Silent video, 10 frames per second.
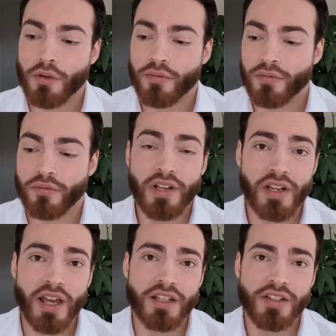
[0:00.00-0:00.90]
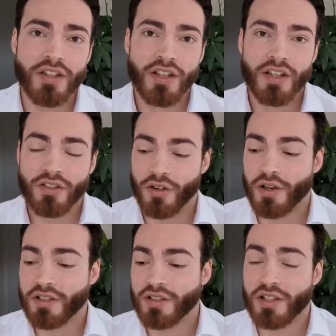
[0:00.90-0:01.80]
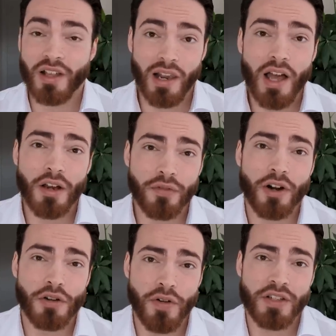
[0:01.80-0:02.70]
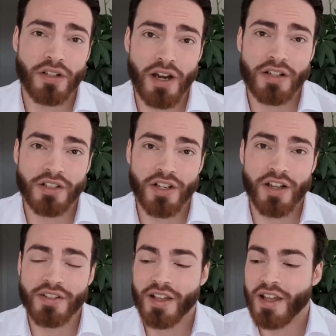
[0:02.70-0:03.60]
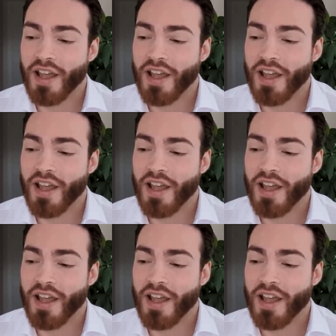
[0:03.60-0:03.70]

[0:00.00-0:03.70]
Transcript: out of 3 days. So that's a lot of cardiovascular exercise.